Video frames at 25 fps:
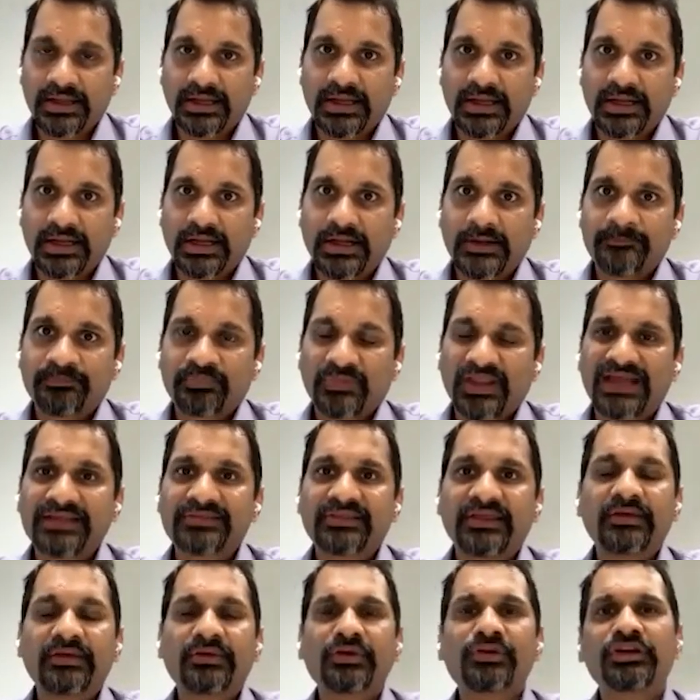I
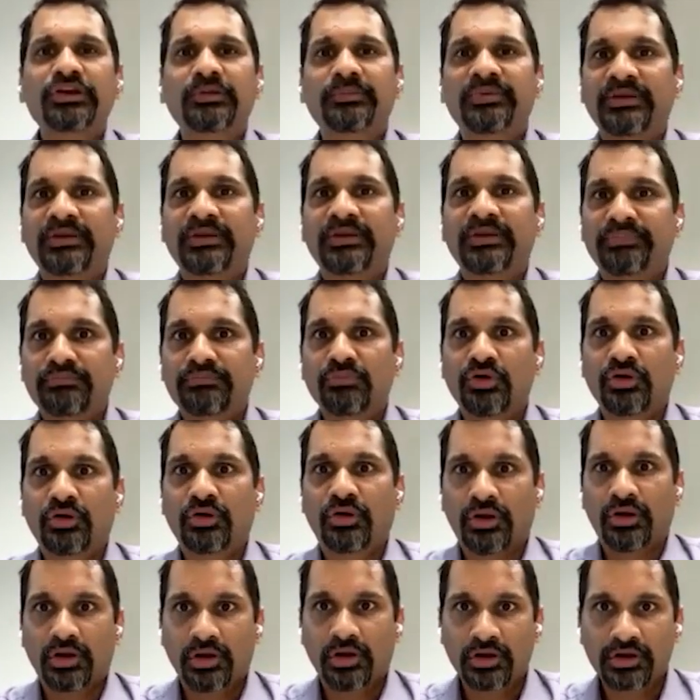think you need to be a bit
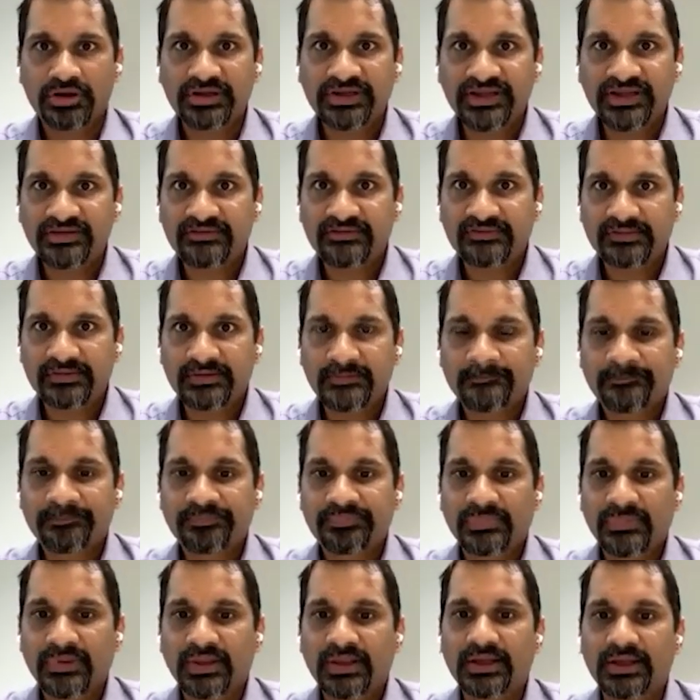more organized.
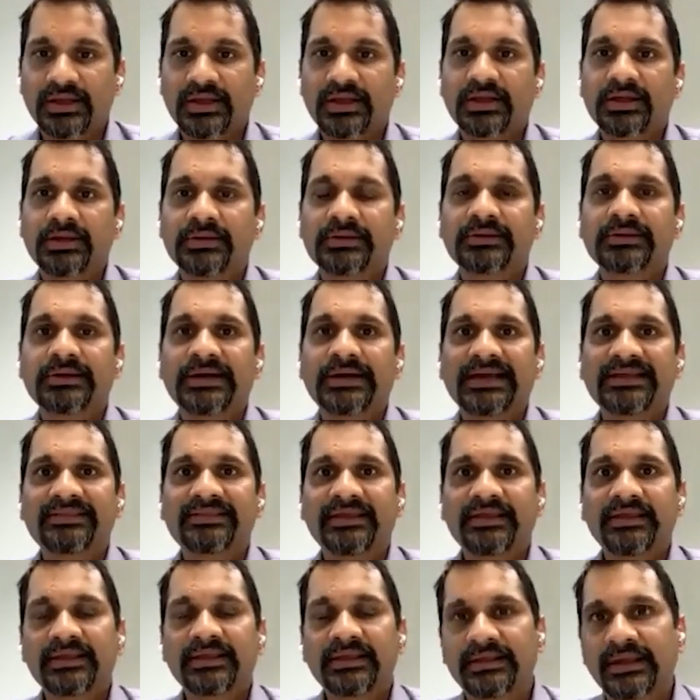I
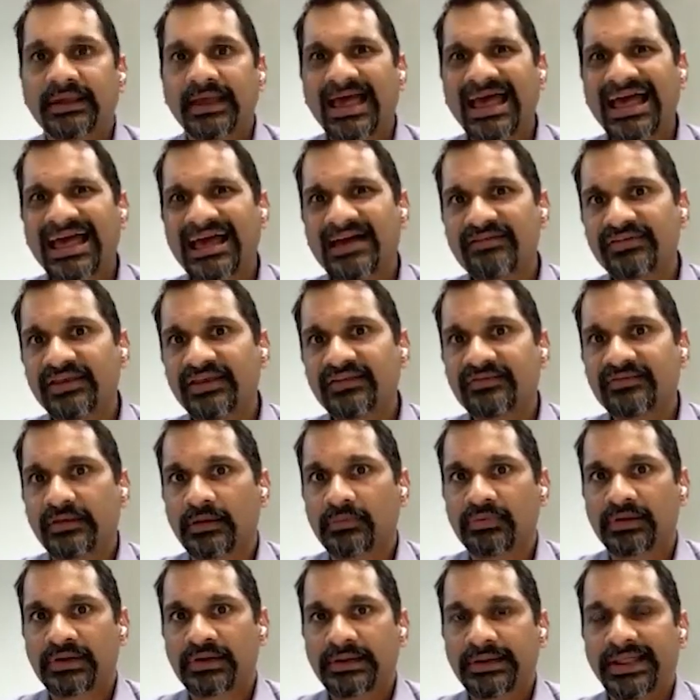think having
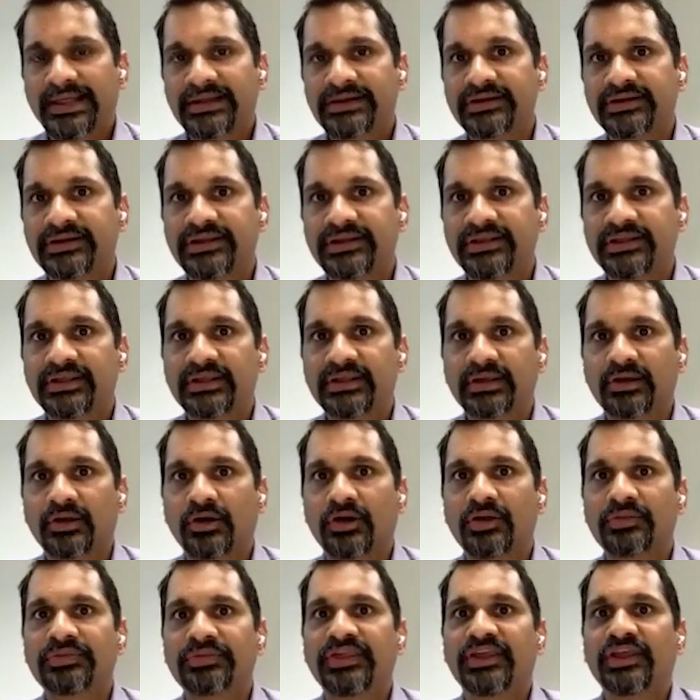some clarity
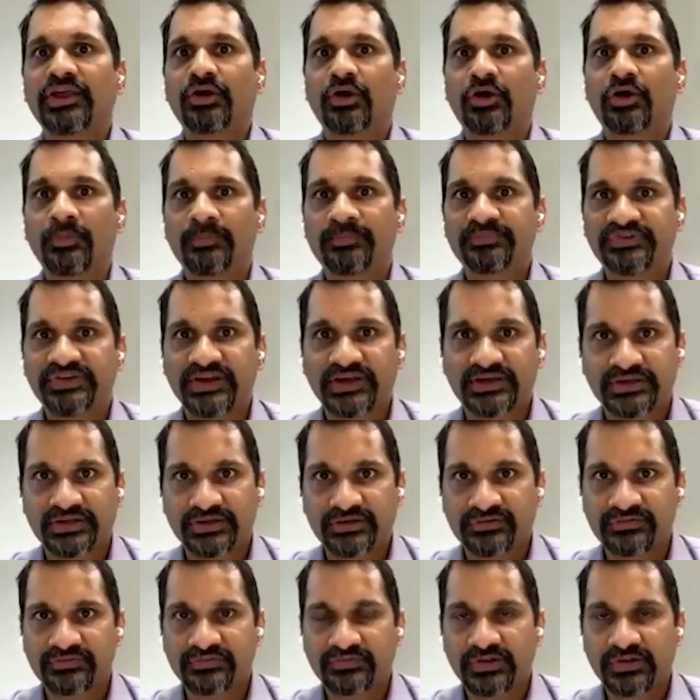on the
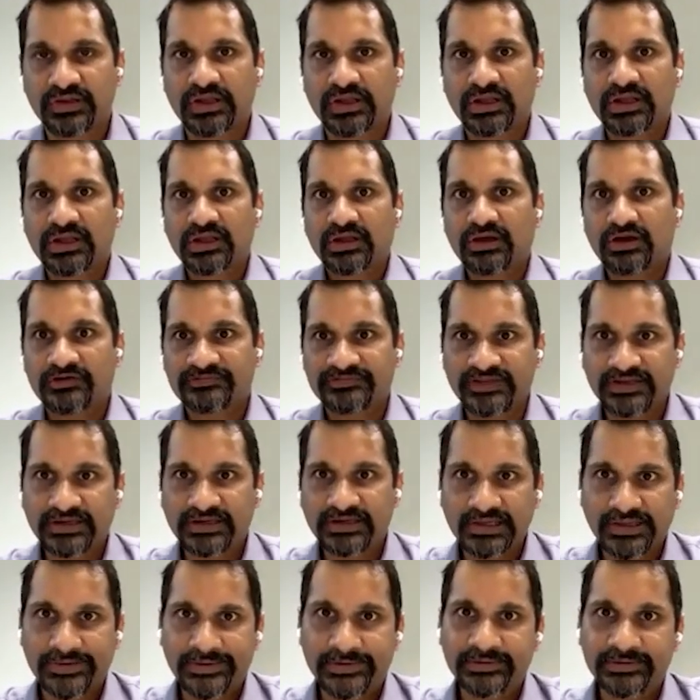objective of the
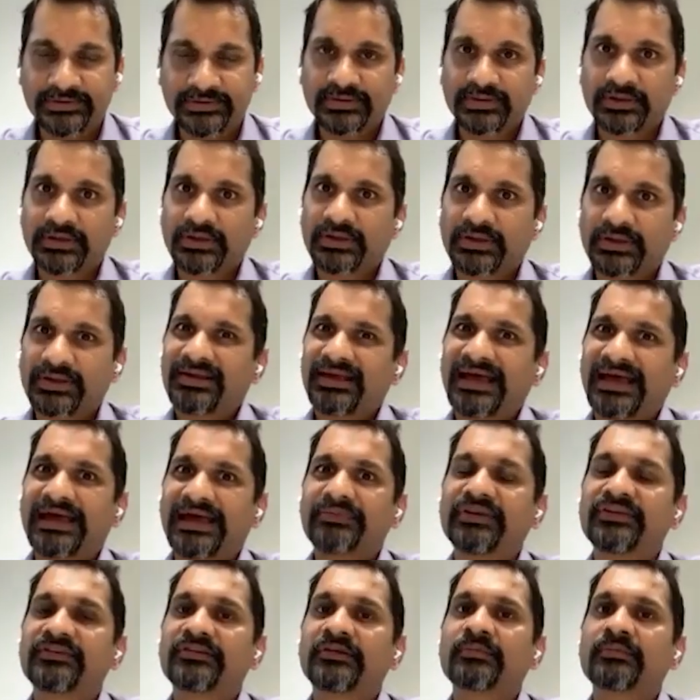client,
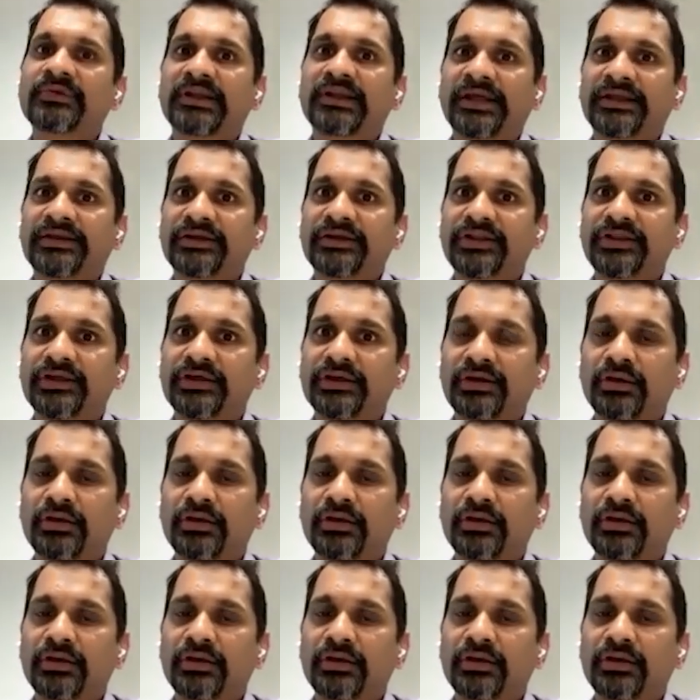having some clarity